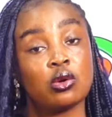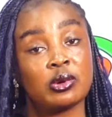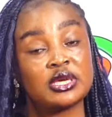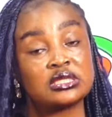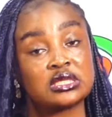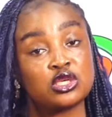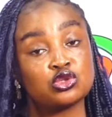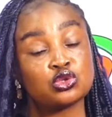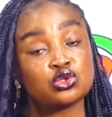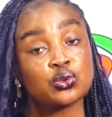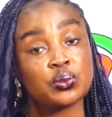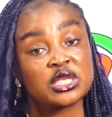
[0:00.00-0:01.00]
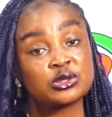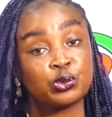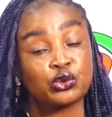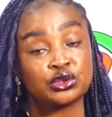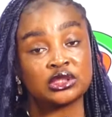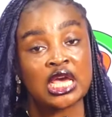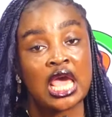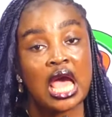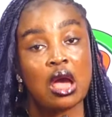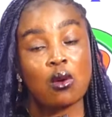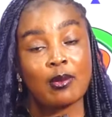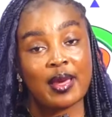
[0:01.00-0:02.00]
Oboy Siki so respond
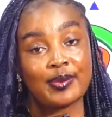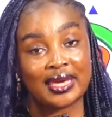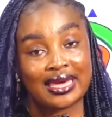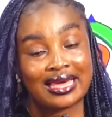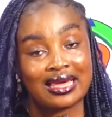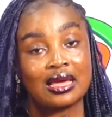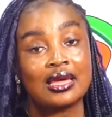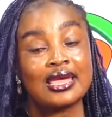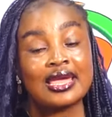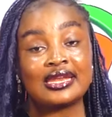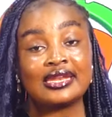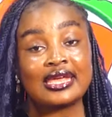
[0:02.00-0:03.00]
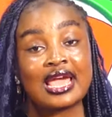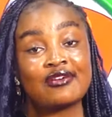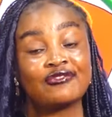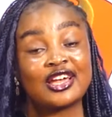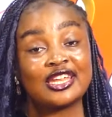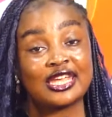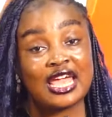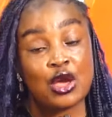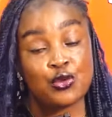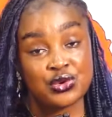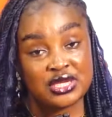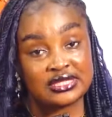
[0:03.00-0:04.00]
our babeka a day after
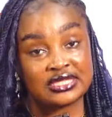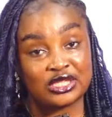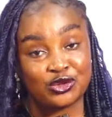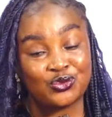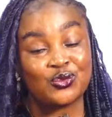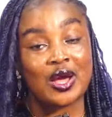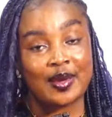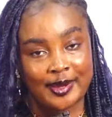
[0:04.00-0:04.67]
arrest and home